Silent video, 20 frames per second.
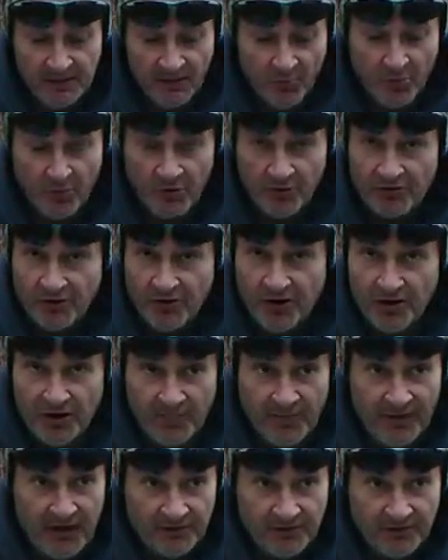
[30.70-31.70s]
We're going to talk
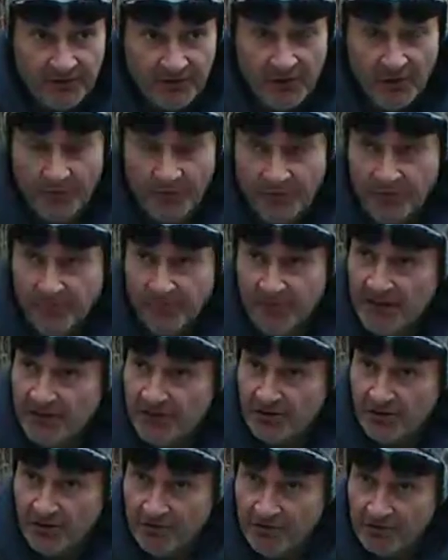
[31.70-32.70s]
about going to the
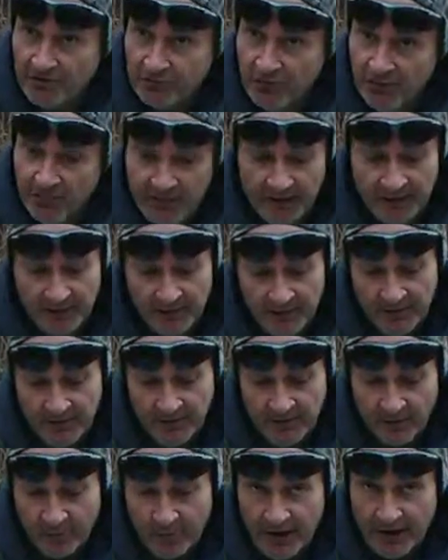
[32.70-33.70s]
beach, going swimming,
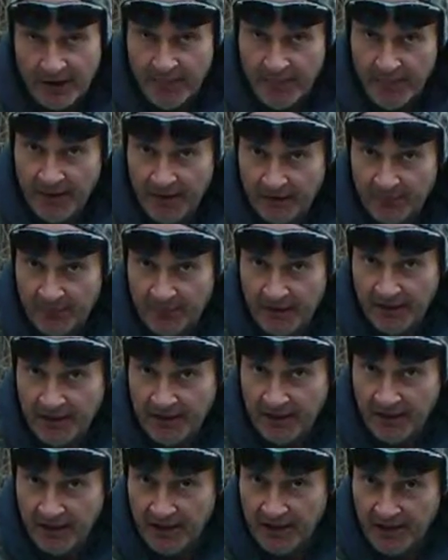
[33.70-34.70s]
riding a mountain bike,
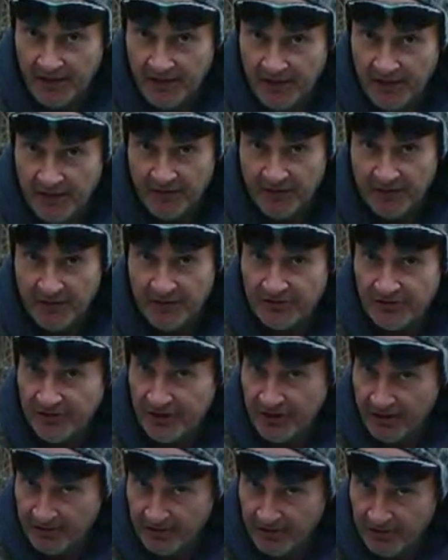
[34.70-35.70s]
hiking, things of
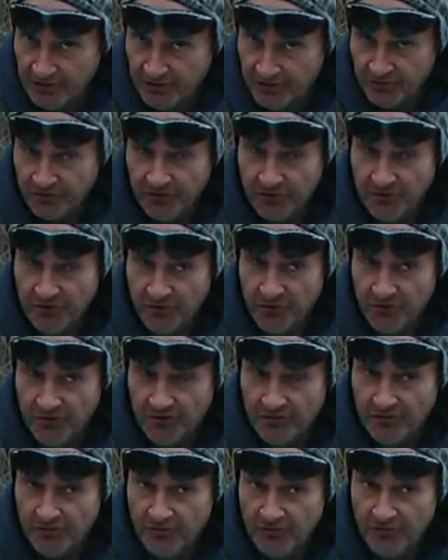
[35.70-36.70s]
that nature, so that you can
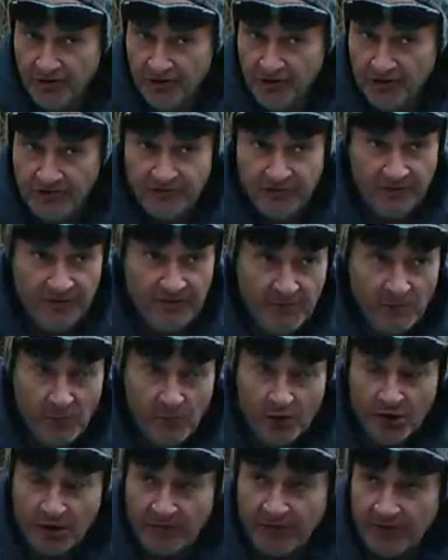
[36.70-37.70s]
do things, even
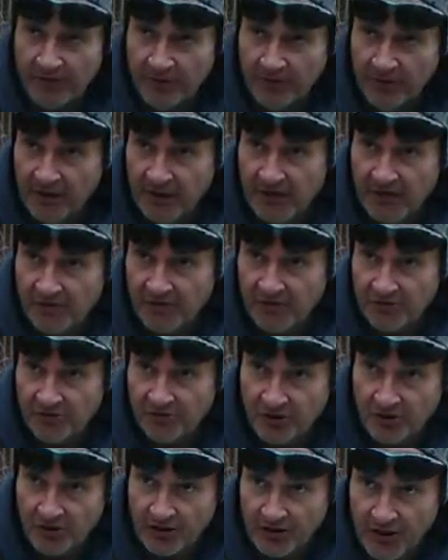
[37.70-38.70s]
walking around a block if you even
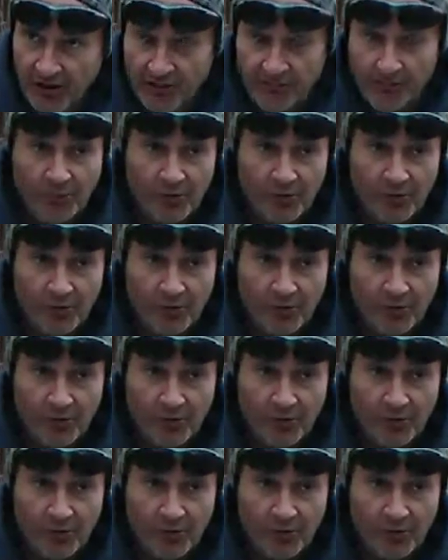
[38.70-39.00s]
started out.